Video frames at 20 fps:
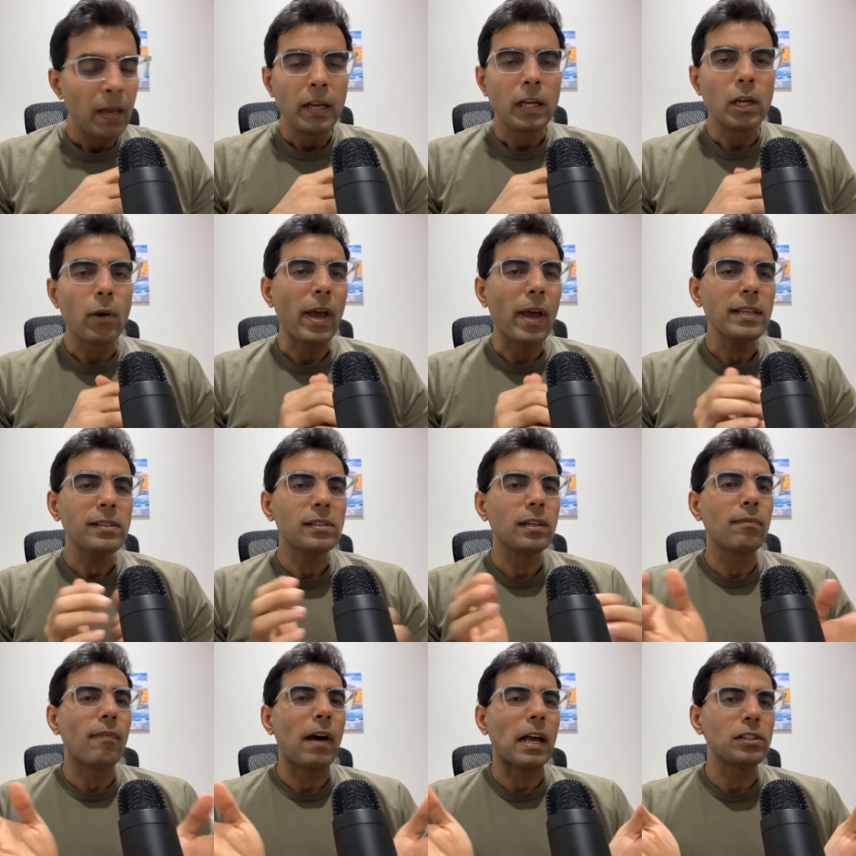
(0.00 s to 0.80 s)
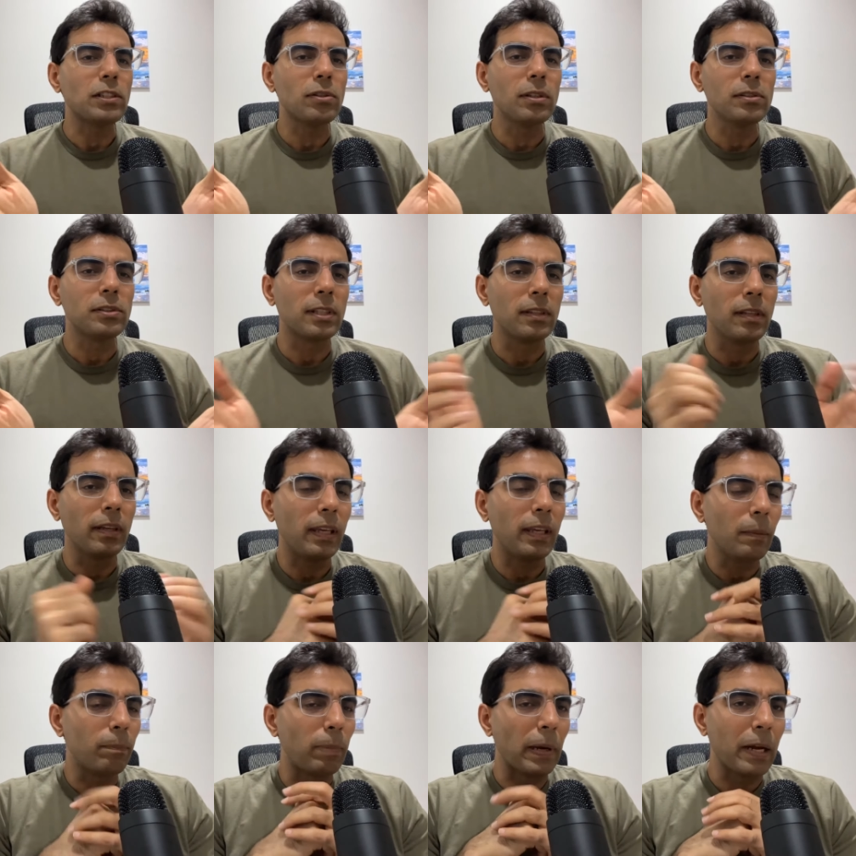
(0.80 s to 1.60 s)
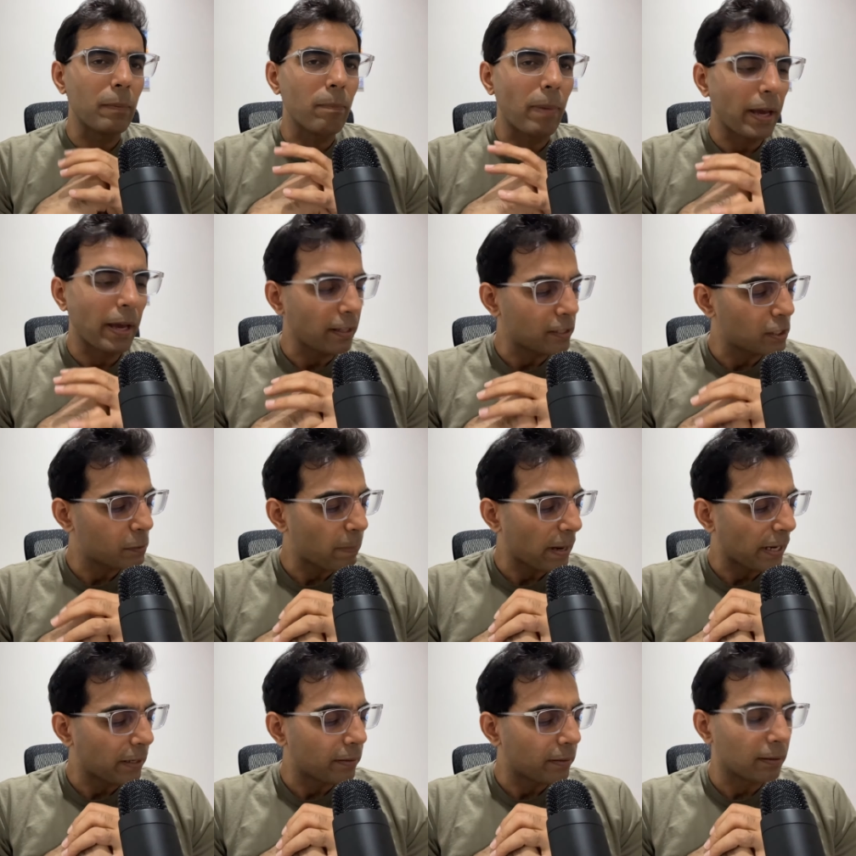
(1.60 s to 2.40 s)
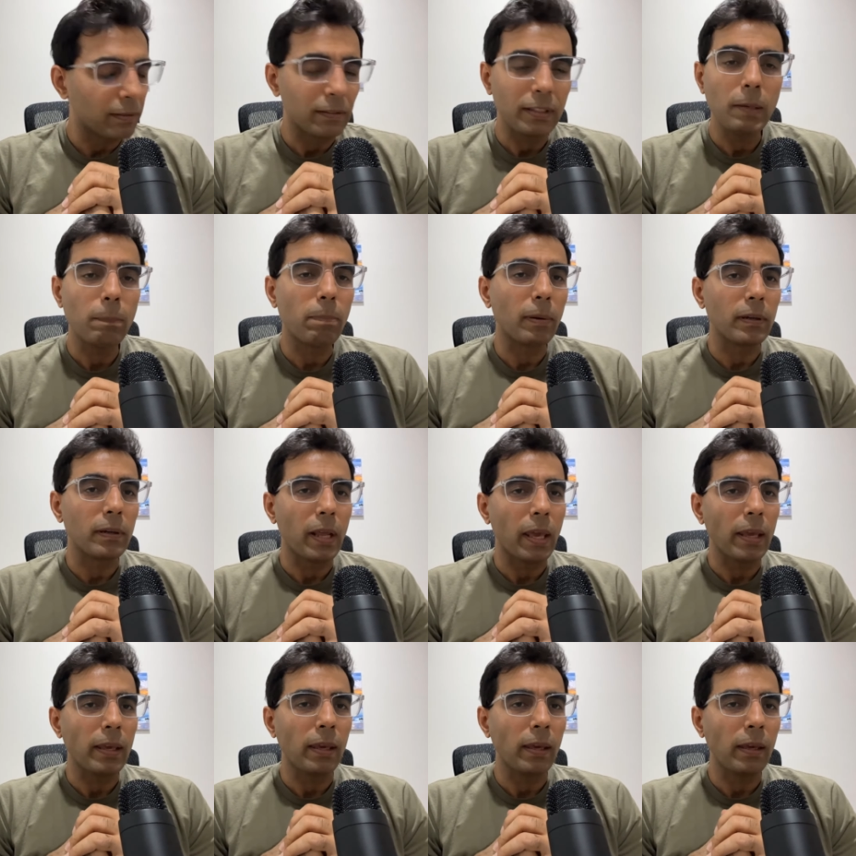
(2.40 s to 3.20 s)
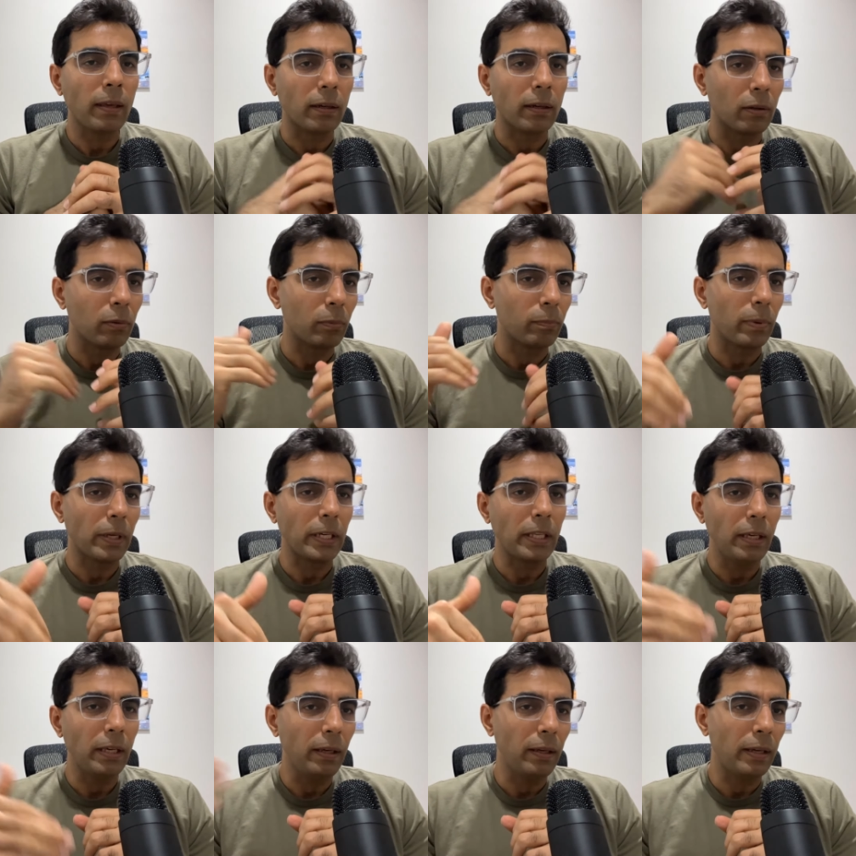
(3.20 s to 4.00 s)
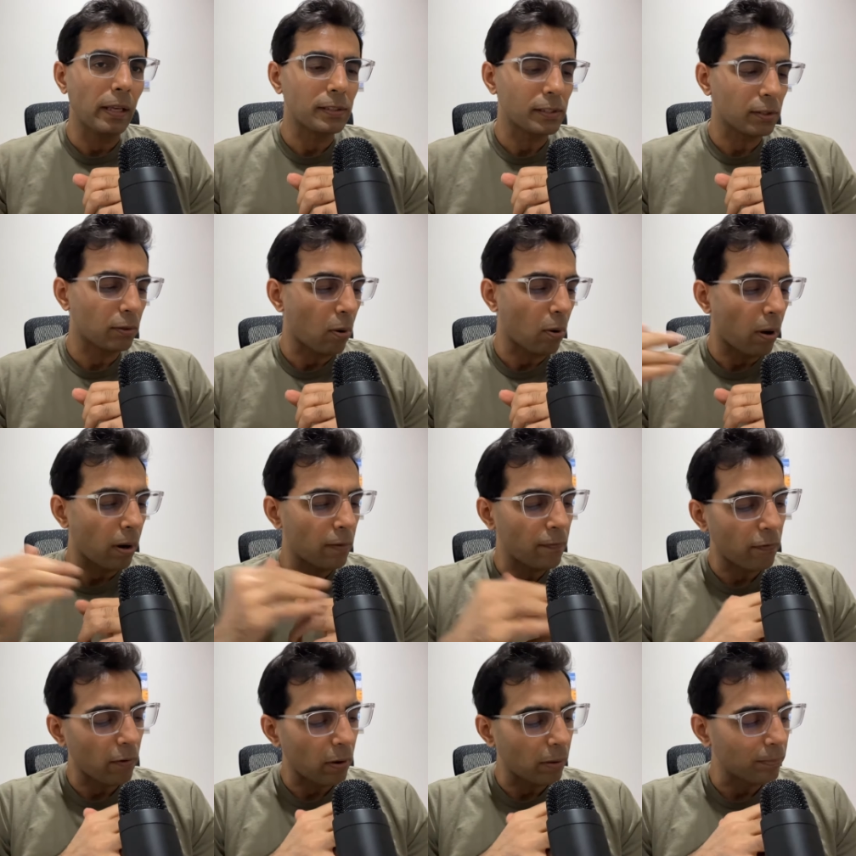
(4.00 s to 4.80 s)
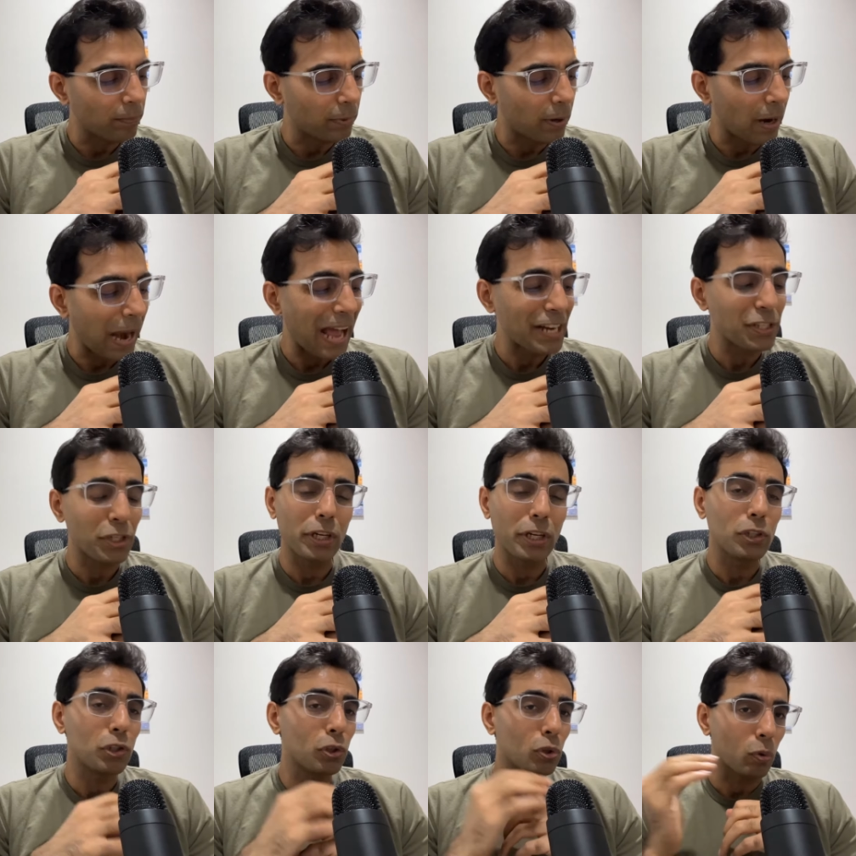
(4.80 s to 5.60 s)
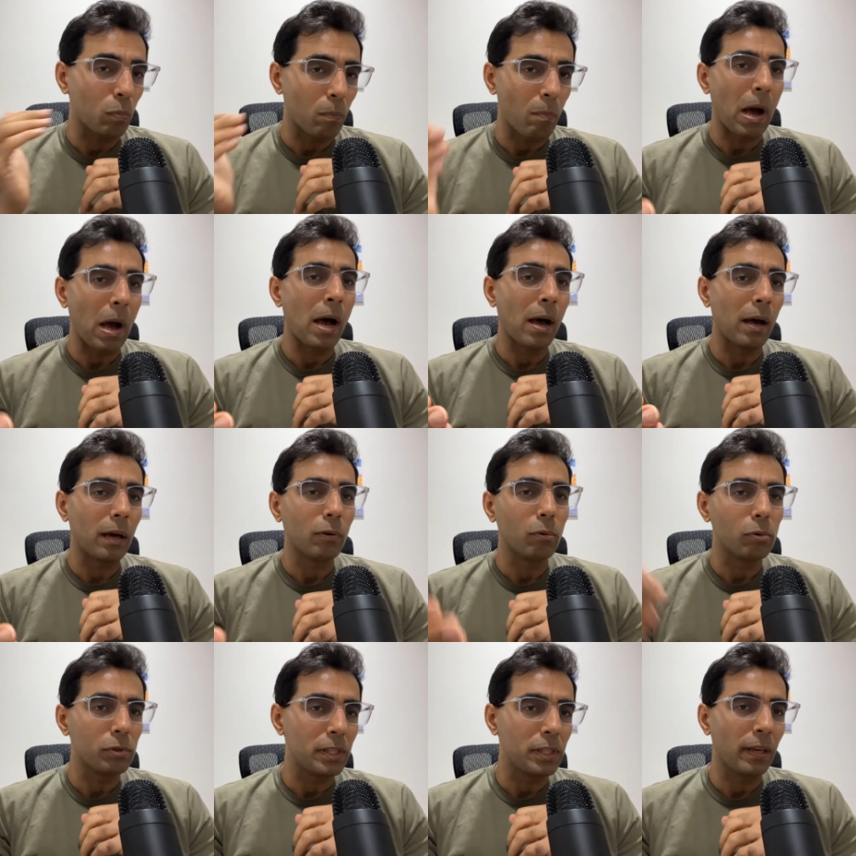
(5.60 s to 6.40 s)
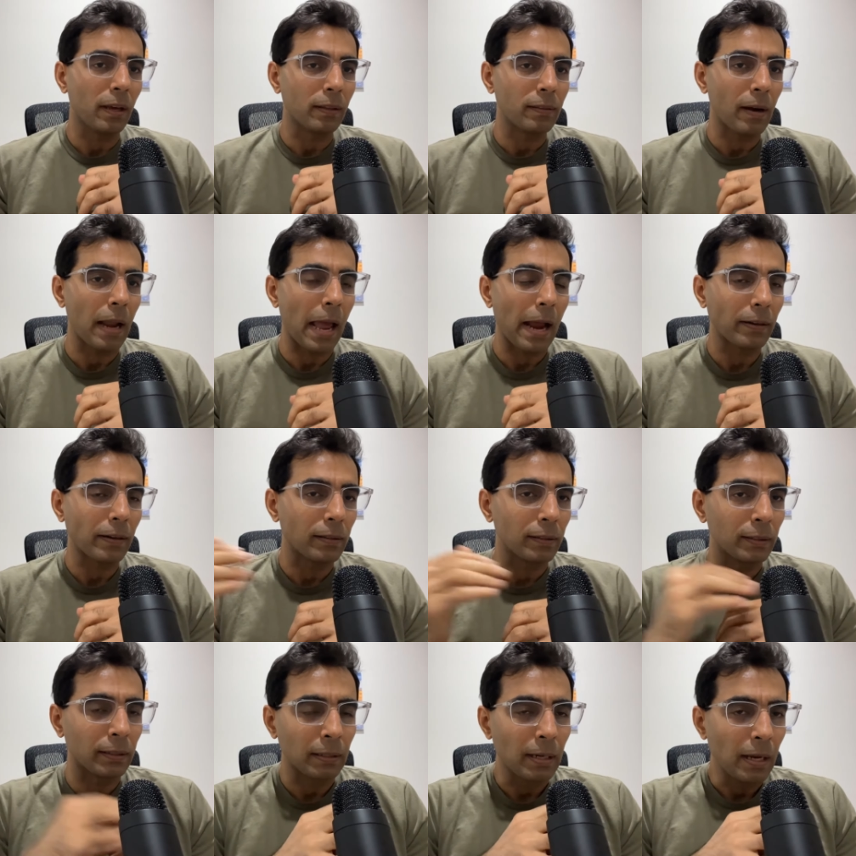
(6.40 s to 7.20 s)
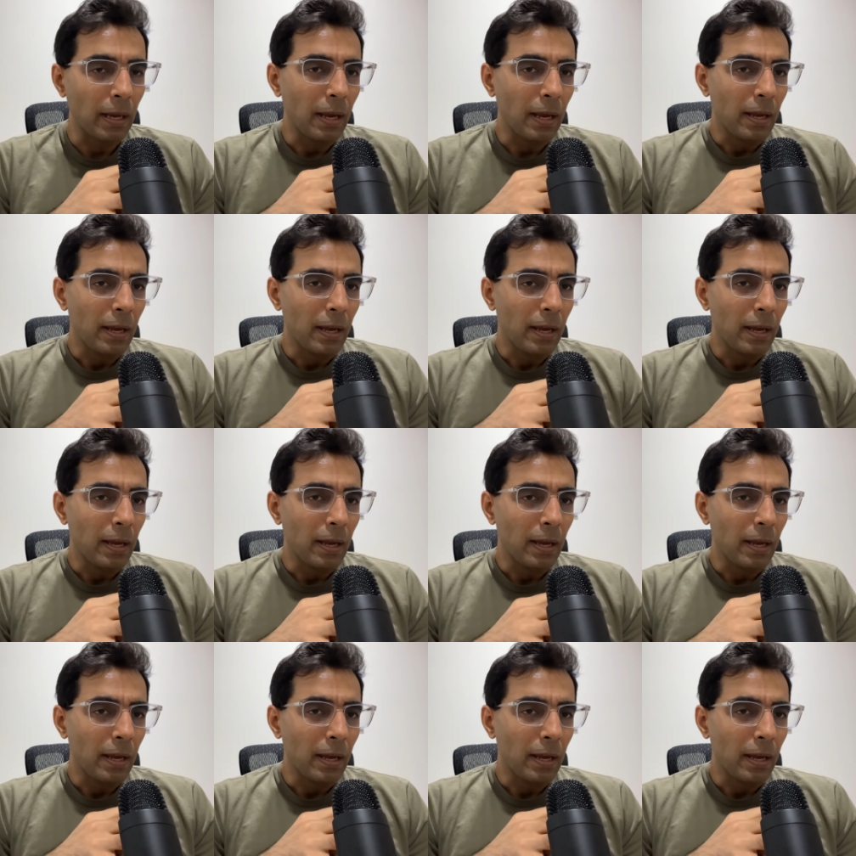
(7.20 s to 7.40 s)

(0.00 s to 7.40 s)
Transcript: now, as Nawazuddin Siddiqui, played by Inspector Deepak Negi, you know, when he gets a call from Rajesh Kumar, who's the other actor,